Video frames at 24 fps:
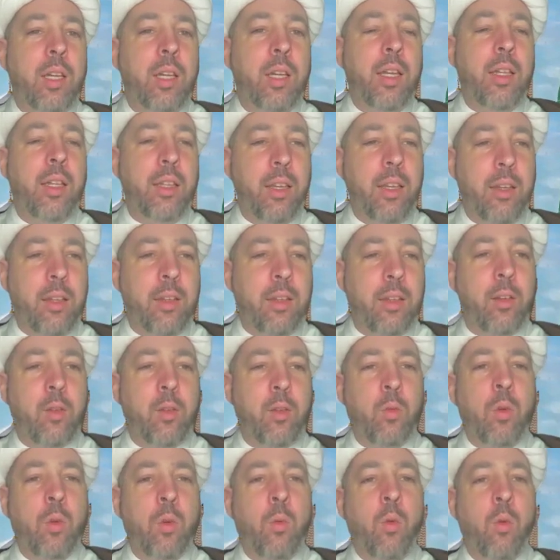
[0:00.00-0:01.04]
and getting
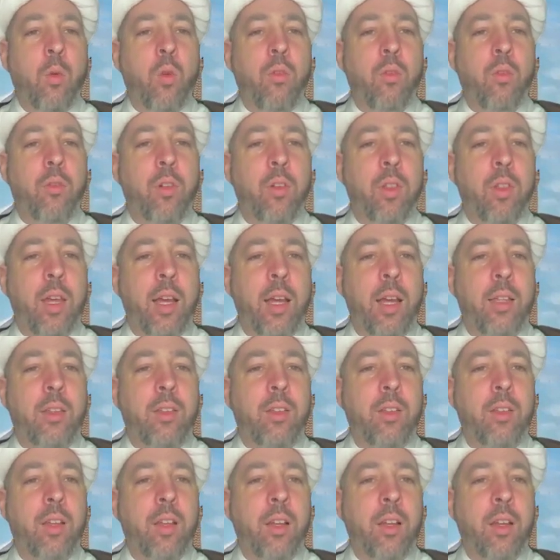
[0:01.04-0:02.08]
reward for that,